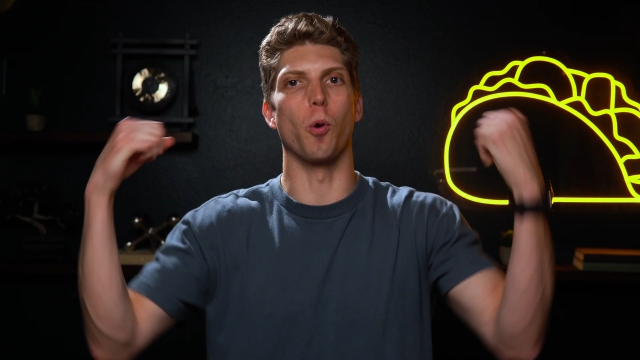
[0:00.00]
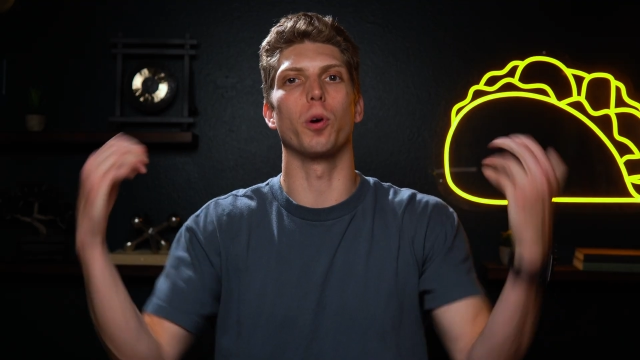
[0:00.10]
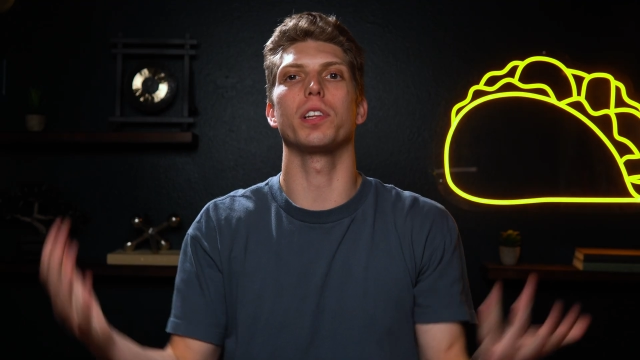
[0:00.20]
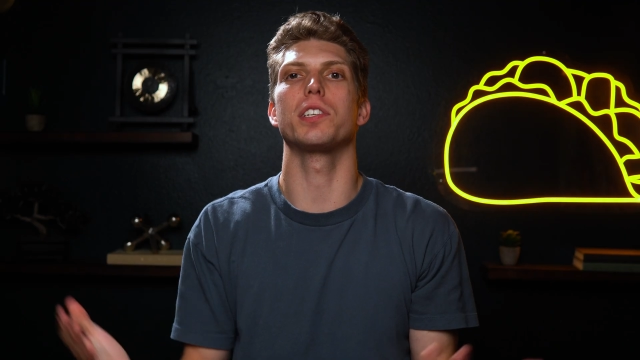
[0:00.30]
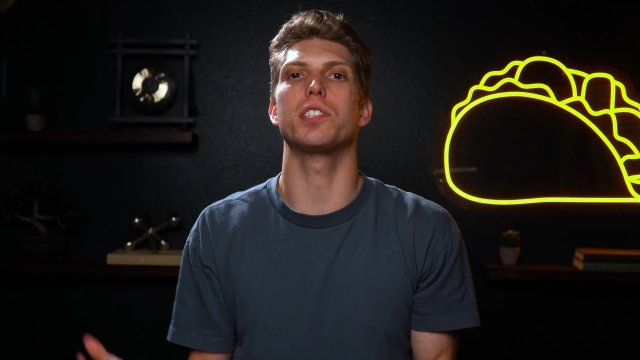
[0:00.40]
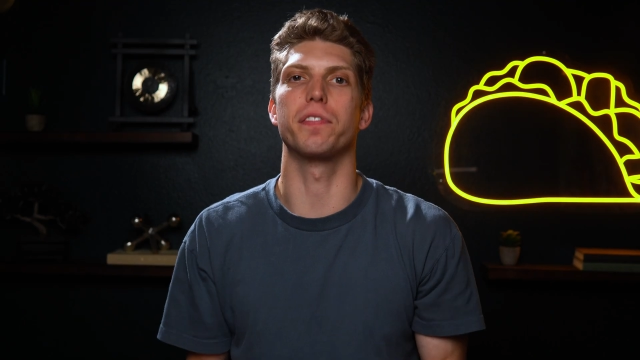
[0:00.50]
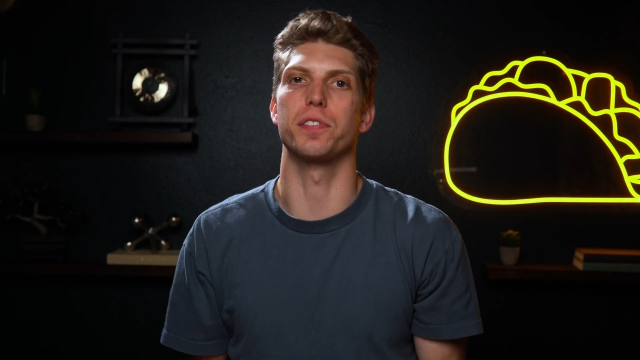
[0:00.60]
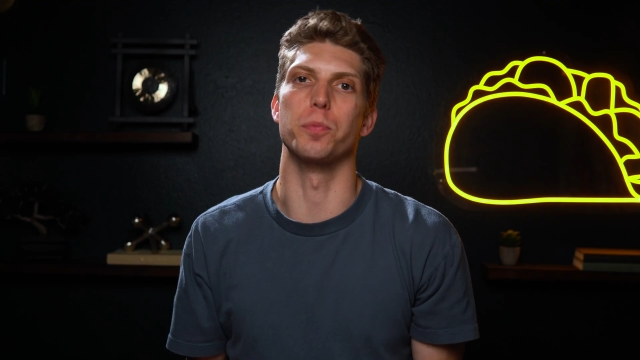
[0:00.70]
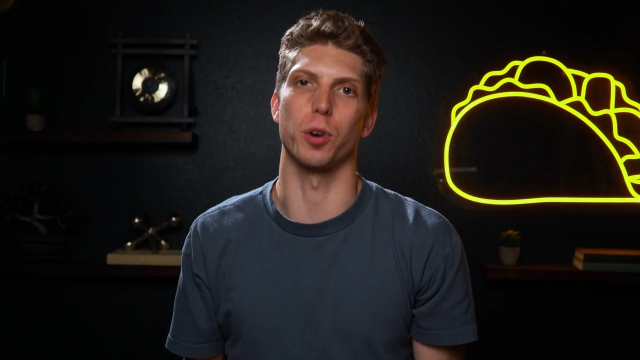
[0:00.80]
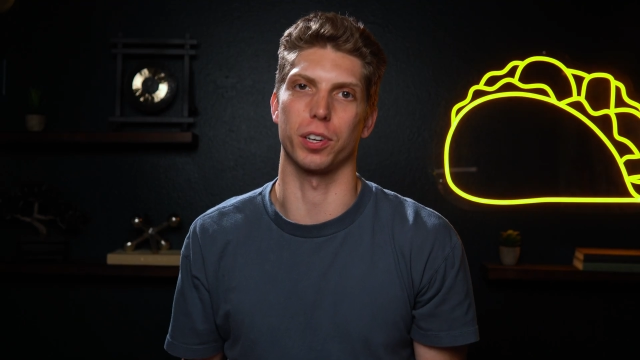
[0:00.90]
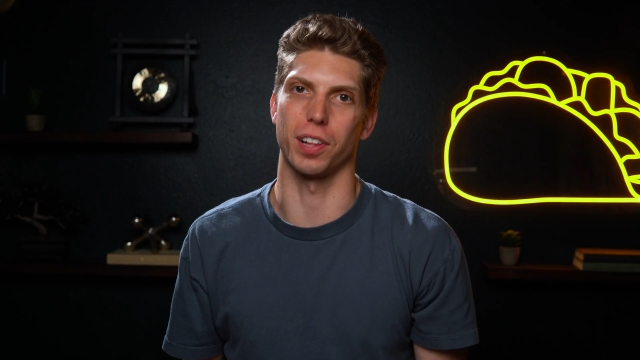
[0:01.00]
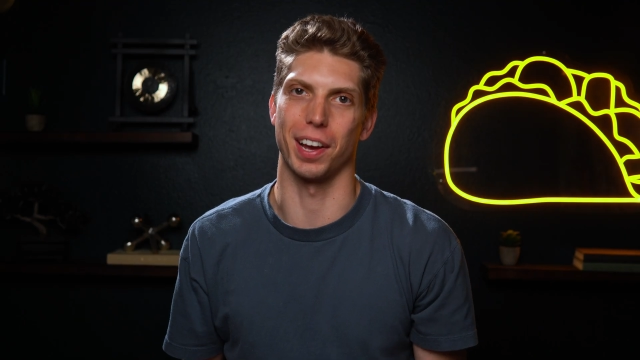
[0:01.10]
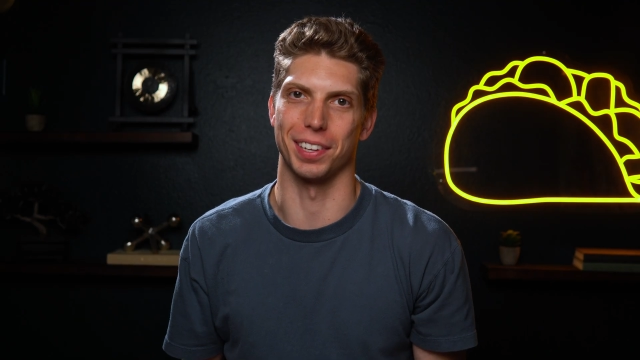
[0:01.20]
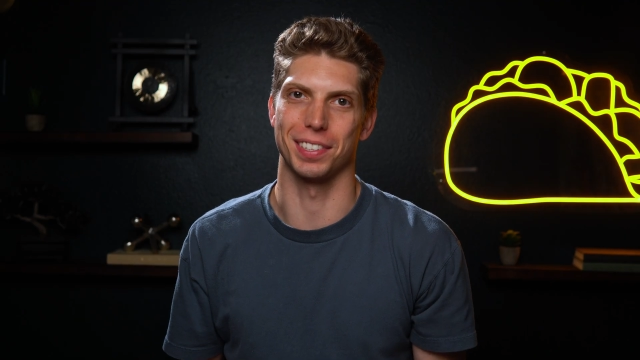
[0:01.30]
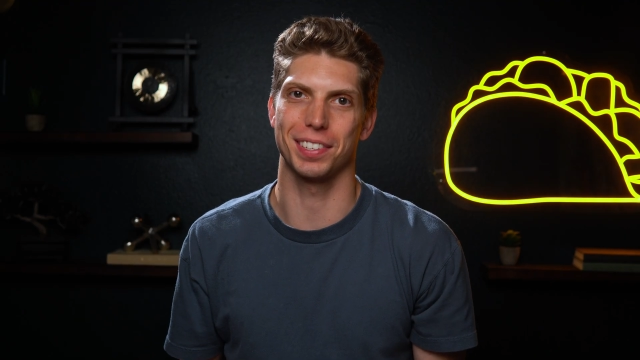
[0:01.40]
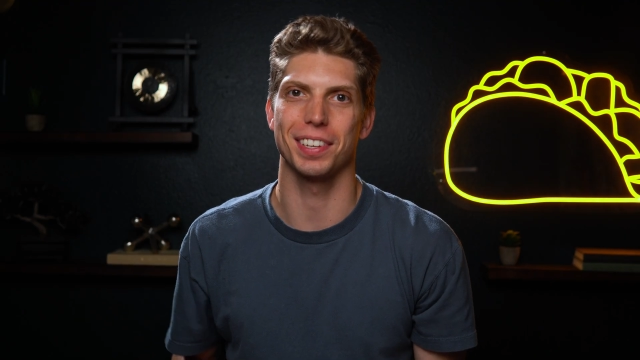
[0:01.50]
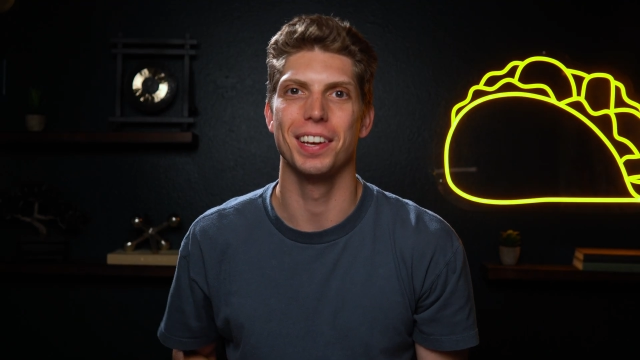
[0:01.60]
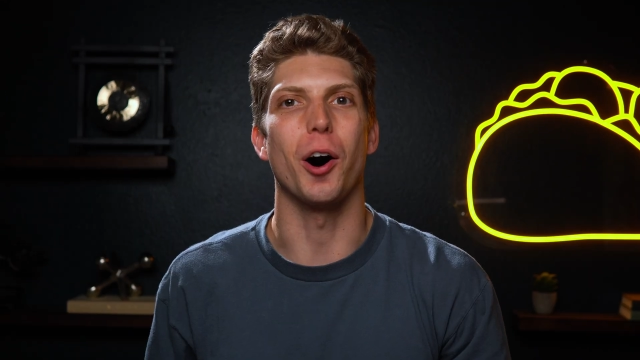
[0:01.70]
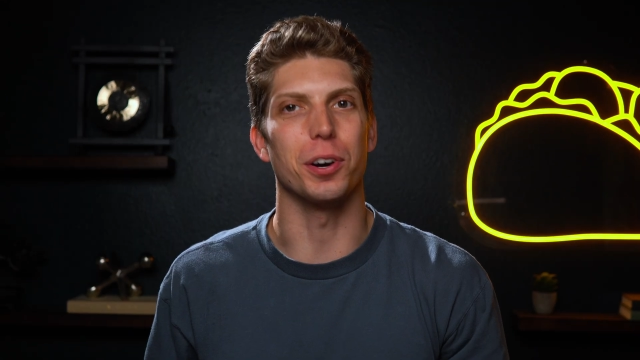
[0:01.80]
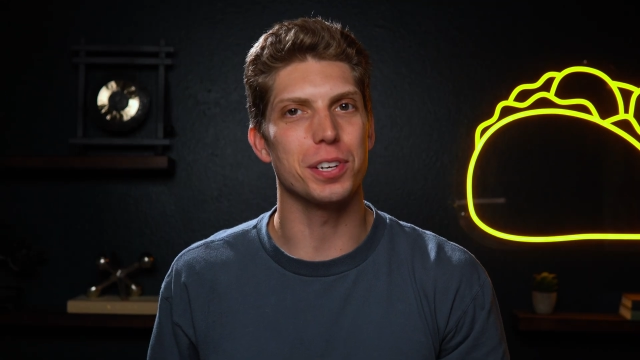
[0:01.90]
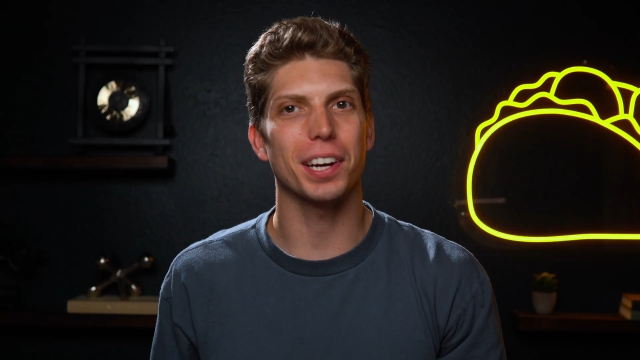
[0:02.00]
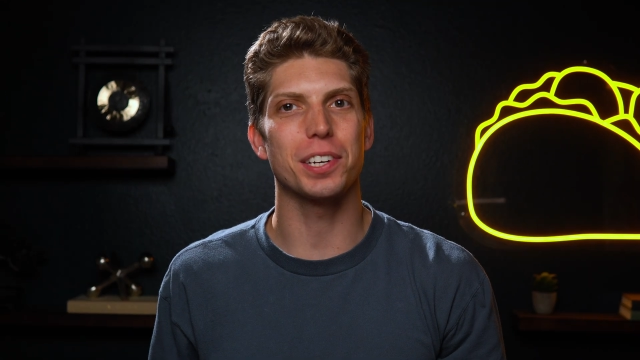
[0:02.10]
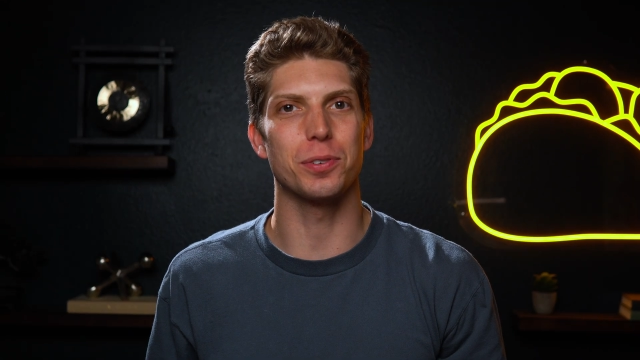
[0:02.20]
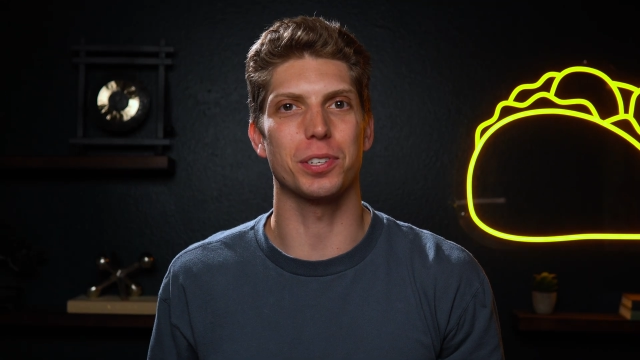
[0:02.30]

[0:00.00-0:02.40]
or at least a few more clients. All you gotta do